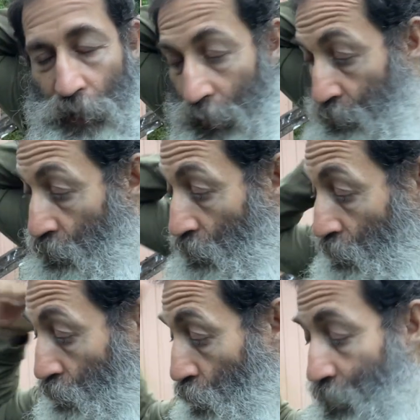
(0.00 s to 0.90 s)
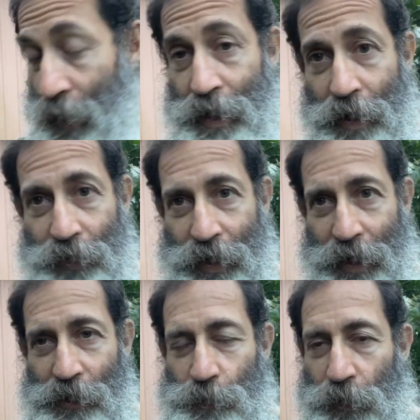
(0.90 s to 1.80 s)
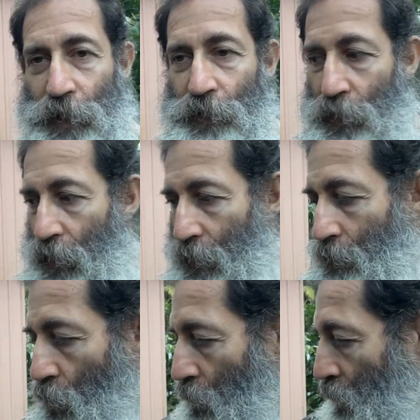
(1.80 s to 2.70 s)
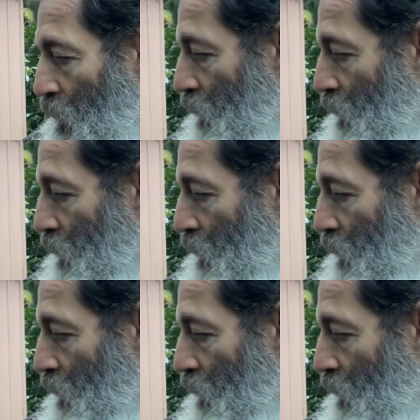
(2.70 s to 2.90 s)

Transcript: I have too many avocados, believe it or not, more than I